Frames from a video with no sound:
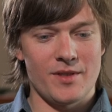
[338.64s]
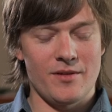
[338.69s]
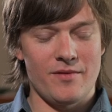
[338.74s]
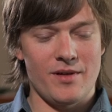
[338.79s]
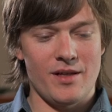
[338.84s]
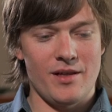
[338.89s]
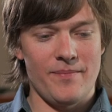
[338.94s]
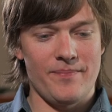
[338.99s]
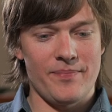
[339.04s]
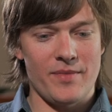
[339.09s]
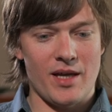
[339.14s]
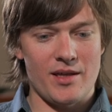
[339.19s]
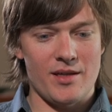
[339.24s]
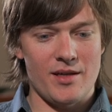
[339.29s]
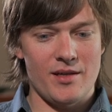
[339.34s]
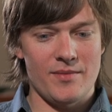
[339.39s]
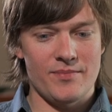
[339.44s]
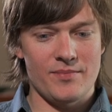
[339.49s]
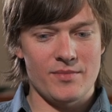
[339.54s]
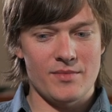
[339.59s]
well,
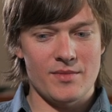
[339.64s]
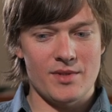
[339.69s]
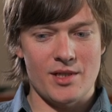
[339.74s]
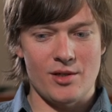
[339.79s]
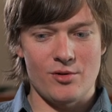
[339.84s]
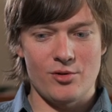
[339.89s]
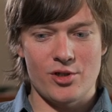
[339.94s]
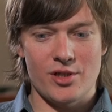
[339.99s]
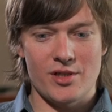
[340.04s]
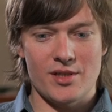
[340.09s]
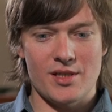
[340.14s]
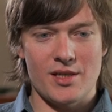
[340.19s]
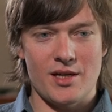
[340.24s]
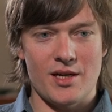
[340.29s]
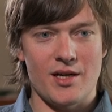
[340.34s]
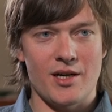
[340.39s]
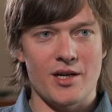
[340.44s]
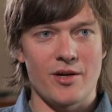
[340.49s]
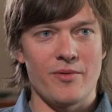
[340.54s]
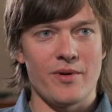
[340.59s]
other solutions
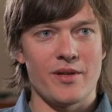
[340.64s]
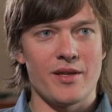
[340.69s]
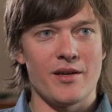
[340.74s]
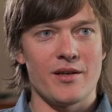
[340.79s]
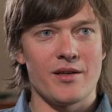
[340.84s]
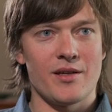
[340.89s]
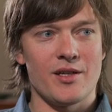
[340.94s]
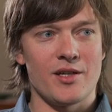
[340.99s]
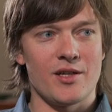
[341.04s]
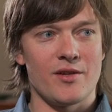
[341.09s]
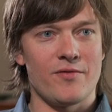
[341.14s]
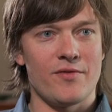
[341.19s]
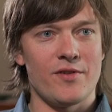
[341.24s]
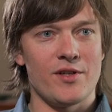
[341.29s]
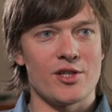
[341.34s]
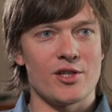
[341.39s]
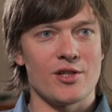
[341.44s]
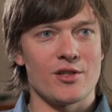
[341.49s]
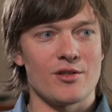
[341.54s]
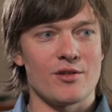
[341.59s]
are whether
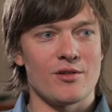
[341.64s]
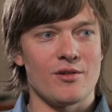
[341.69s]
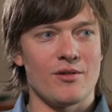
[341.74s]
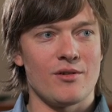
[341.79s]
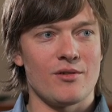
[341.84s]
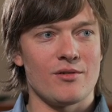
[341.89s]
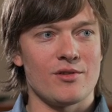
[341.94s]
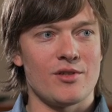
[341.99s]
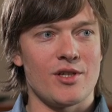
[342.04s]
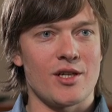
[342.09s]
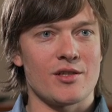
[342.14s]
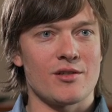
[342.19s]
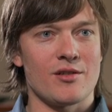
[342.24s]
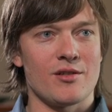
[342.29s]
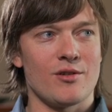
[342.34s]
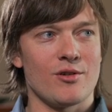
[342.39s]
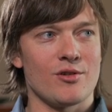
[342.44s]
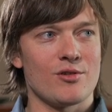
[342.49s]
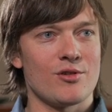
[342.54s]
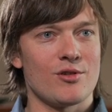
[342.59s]
inefficient or just
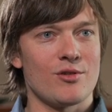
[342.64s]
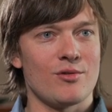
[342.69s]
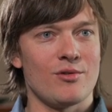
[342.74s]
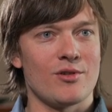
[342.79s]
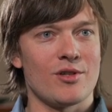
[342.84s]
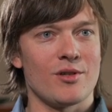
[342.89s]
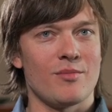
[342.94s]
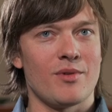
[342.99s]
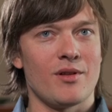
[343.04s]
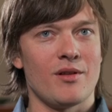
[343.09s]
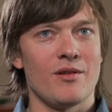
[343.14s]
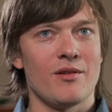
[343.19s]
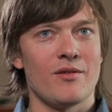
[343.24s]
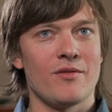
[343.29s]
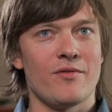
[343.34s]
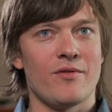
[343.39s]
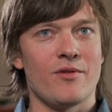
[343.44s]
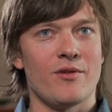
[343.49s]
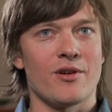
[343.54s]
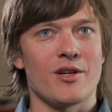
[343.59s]
not suitable
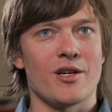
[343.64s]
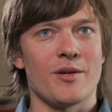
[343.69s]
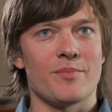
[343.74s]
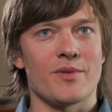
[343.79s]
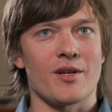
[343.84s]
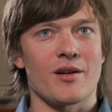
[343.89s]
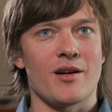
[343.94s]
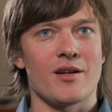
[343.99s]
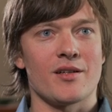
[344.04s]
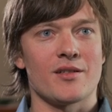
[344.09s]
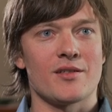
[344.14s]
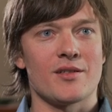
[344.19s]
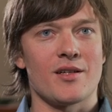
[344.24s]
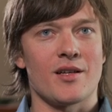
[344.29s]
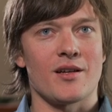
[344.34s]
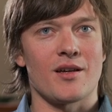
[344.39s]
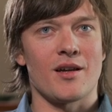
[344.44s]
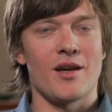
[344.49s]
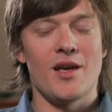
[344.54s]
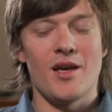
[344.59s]
for a cryptocurrency
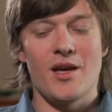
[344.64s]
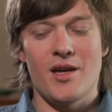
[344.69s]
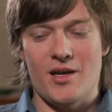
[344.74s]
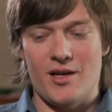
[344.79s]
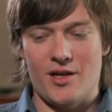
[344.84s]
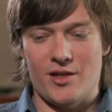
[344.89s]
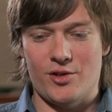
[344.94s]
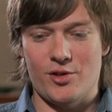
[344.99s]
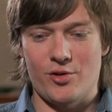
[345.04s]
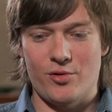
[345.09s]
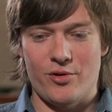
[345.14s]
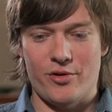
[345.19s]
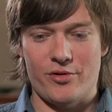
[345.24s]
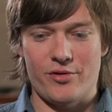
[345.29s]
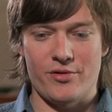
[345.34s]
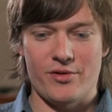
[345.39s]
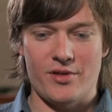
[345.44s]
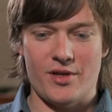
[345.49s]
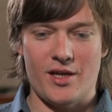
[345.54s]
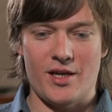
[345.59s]
setting uh, to
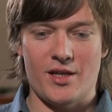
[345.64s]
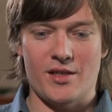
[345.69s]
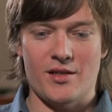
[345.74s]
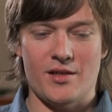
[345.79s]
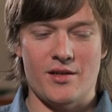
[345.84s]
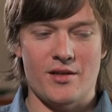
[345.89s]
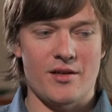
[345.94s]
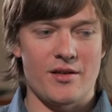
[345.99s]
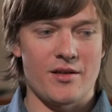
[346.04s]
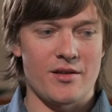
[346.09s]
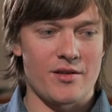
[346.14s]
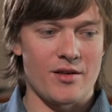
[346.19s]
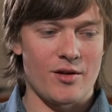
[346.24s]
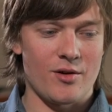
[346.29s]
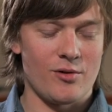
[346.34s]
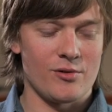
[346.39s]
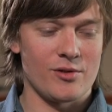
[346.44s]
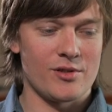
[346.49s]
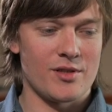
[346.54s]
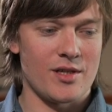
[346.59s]
authenticate uh, the
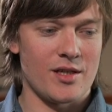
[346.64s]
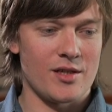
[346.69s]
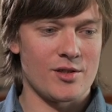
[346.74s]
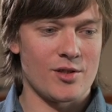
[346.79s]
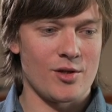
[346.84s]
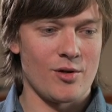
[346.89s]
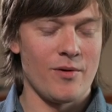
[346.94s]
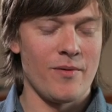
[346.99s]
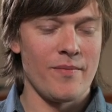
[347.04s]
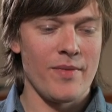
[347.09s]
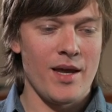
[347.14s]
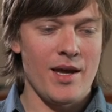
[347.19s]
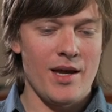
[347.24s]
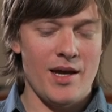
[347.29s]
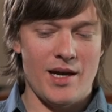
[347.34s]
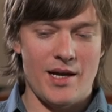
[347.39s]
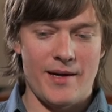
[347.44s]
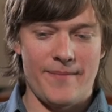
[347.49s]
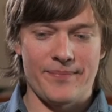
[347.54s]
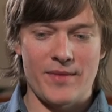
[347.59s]
whole state. So
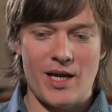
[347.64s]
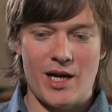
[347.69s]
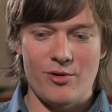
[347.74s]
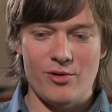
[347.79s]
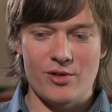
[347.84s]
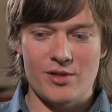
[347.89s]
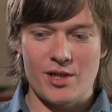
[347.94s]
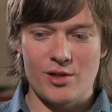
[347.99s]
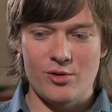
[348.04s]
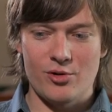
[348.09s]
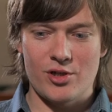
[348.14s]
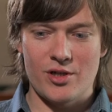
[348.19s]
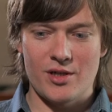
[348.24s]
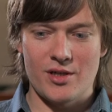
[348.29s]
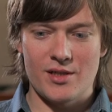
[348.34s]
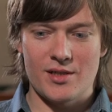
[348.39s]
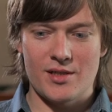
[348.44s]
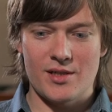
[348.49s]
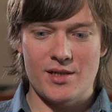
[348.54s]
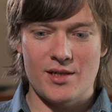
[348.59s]
um, our solution
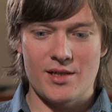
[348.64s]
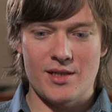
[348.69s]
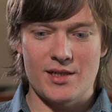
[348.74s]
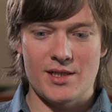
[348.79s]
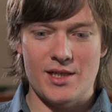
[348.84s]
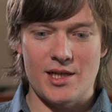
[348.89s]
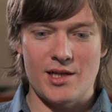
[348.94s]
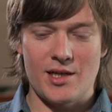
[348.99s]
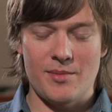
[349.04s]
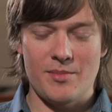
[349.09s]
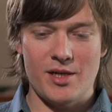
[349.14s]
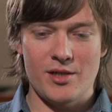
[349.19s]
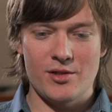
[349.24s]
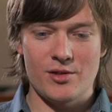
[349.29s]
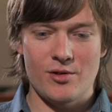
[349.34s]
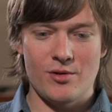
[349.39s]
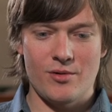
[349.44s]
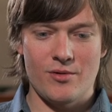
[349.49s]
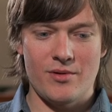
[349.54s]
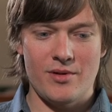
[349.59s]
is uh, dynamic,
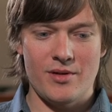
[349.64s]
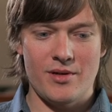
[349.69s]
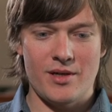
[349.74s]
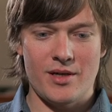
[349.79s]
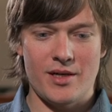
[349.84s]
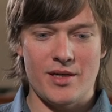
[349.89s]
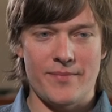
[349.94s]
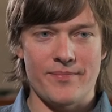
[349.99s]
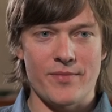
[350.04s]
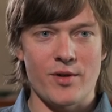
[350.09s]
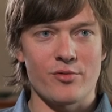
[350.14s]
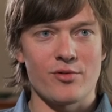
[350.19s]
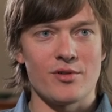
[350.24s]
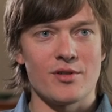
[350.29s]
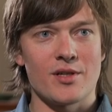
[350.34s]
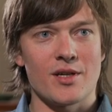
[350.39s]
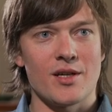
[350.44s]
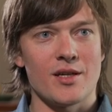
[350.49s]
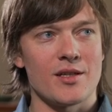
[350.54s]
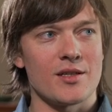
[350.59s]
so uh,
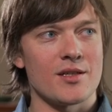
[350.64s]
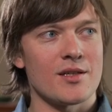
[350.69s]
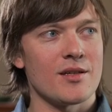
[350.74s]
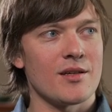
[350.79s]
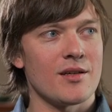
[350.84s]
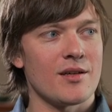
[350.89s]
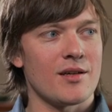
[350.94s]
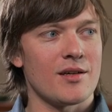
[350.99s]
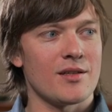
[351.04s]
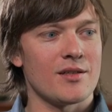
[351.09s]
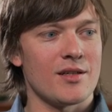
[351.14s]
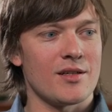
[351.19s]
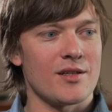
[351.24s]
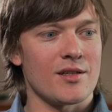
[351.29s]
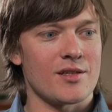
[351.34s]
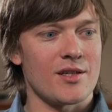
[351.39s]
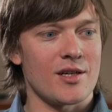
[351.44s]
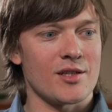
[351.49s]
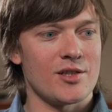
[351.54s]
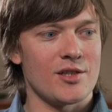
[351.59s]
authenticated uh, data
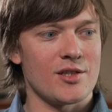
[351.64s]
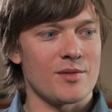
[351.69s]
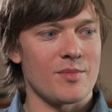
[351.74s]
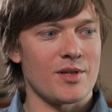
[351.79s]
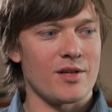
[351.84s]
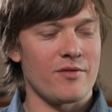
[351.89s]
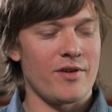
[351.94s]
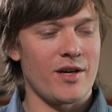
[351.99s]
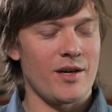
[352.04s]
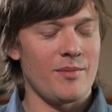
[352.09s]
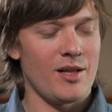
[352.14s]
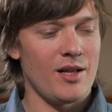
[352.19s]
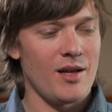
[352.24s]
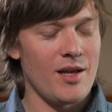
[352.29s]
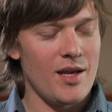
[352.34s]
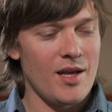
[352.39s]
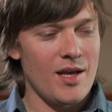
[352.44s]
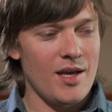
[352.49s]
structure is modifiable.